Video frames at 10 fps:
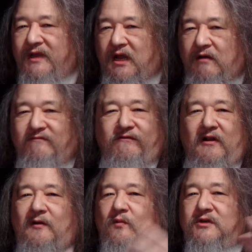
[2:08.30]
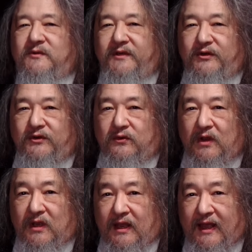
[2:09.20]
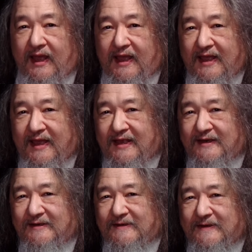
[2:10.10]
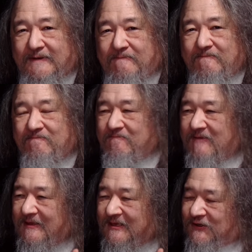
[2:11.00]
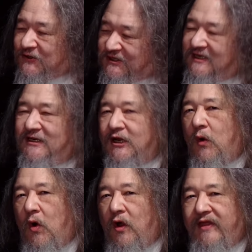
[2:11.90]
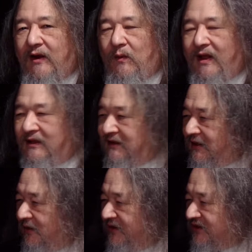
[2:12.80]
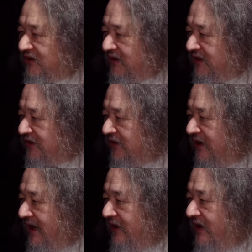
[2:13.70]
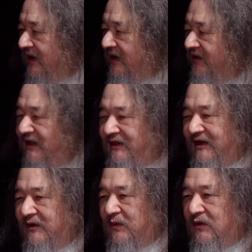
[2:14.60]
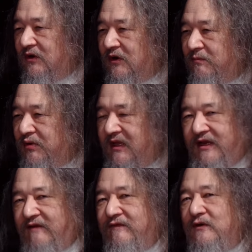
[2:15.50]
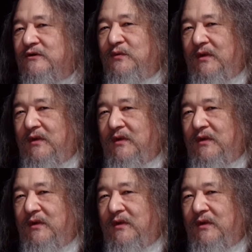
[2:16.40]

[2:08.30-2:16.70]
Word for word: do we come from what should we do and the search didn't go all that well you know it certainly turned out that there were plenty of folks